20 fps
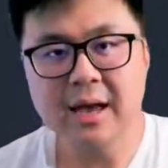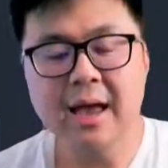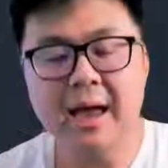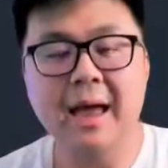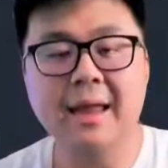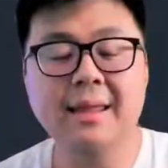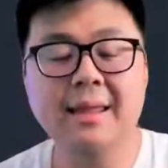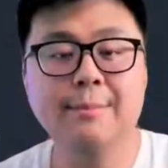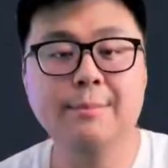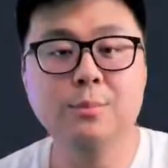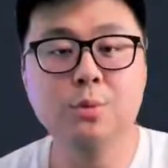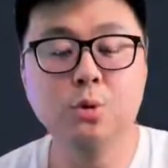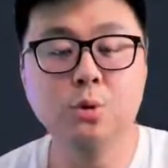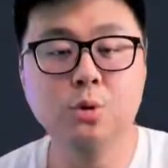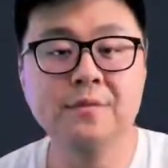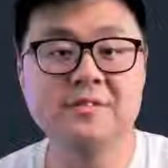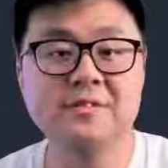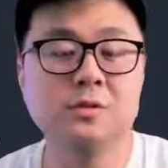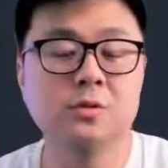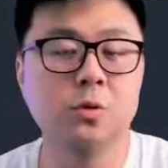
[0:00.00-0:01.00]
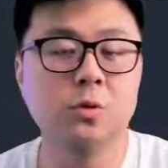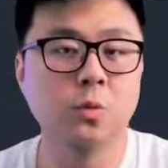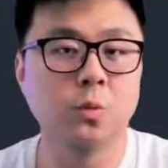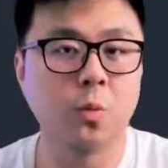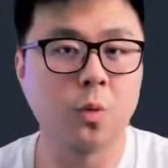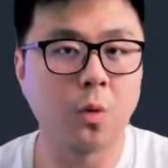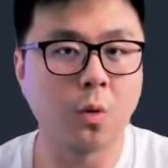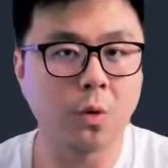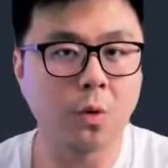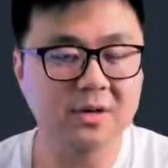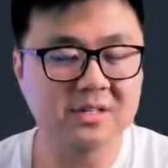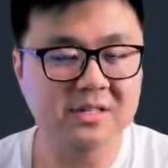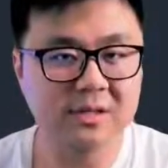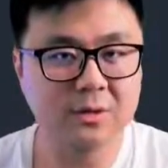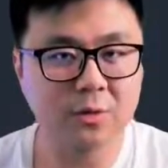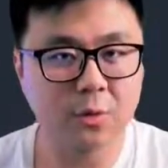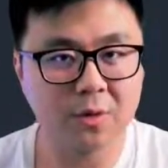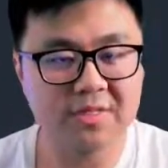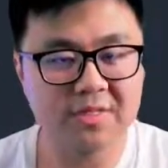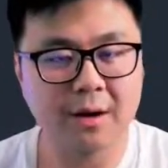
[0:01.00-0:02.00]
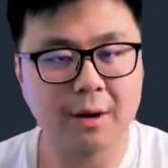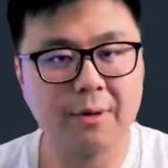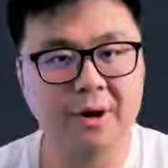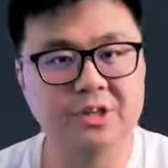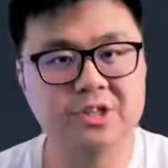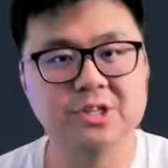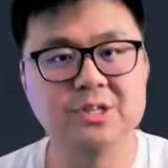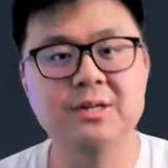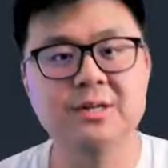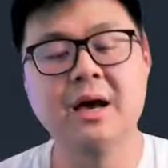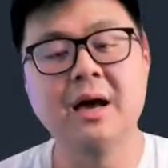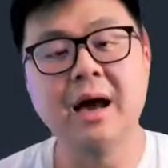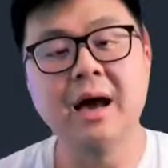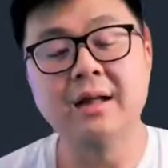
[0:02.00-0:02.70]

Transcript: and then moves towards the north direction